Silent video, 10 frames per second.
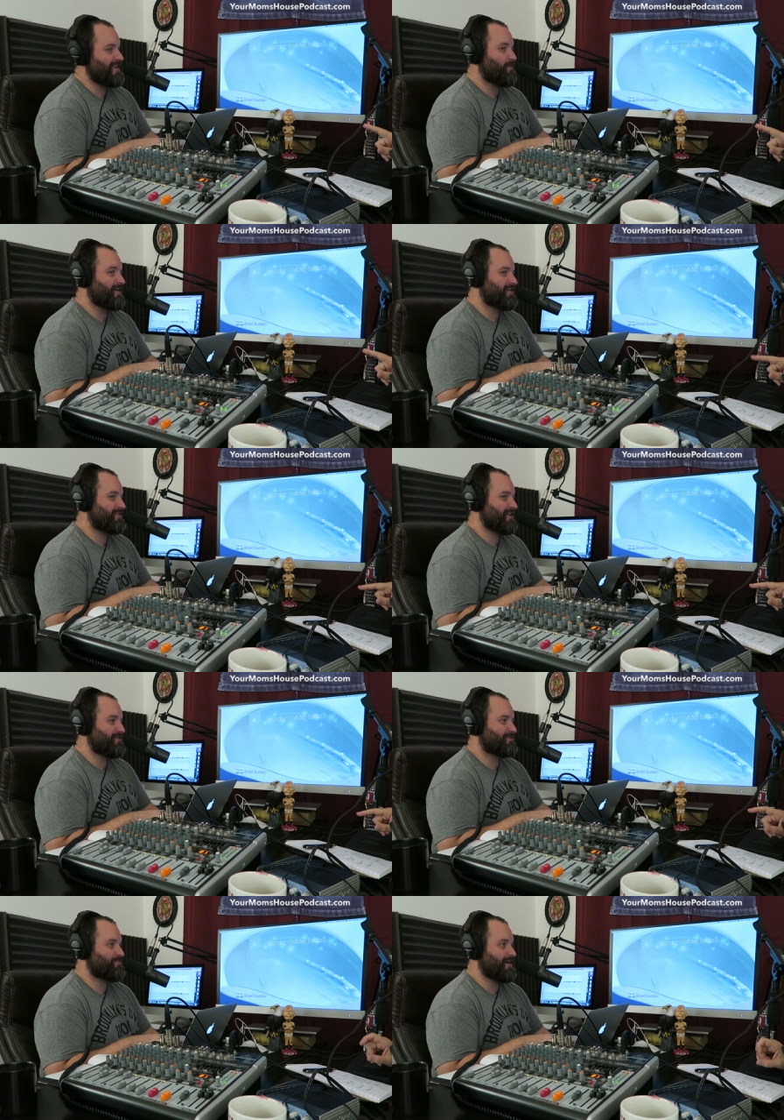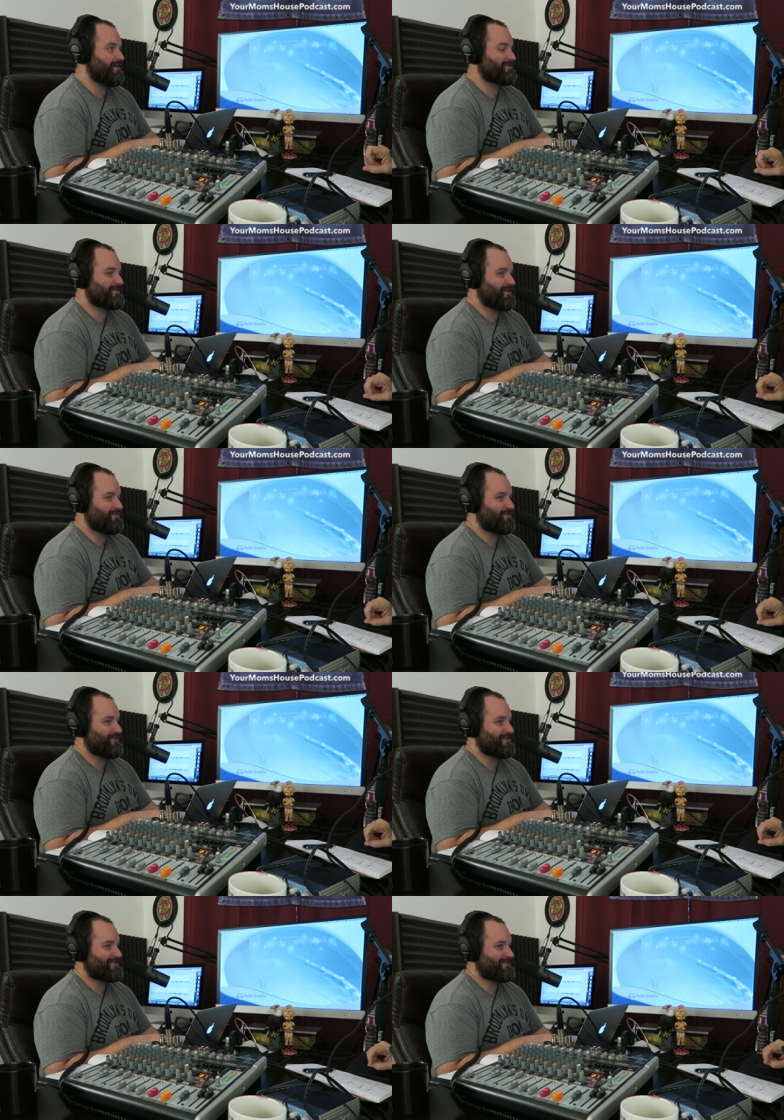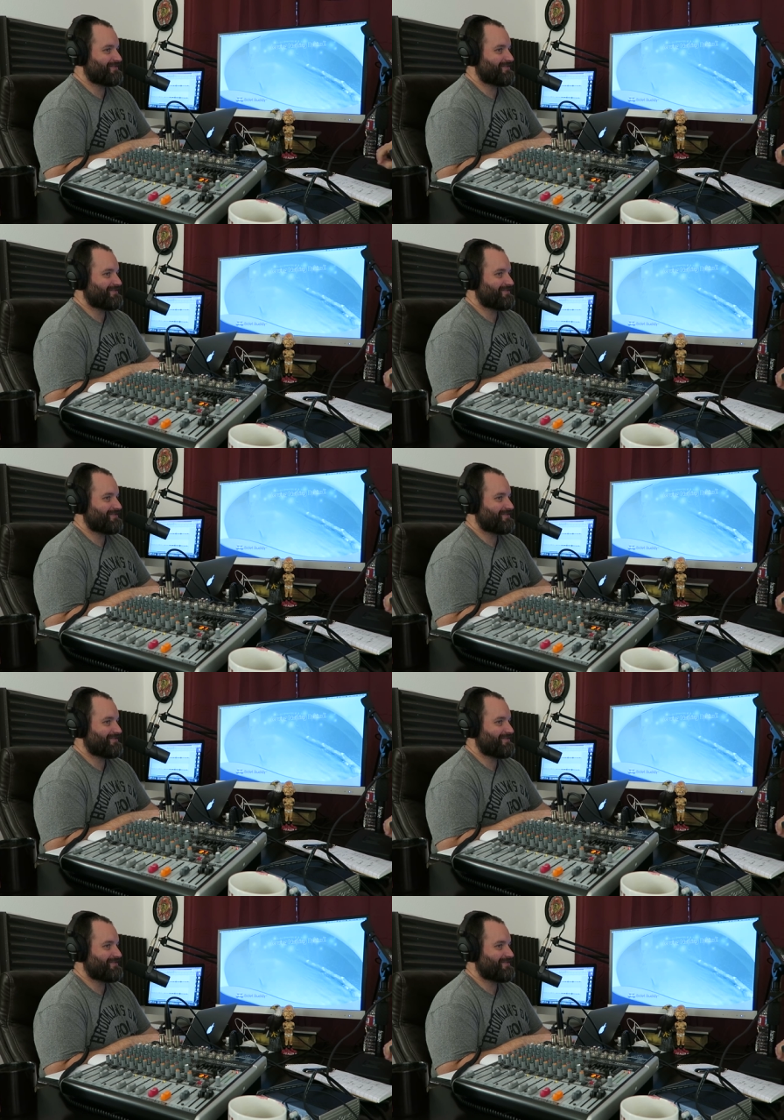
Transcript: Now, why didn't they use brown stuff for this?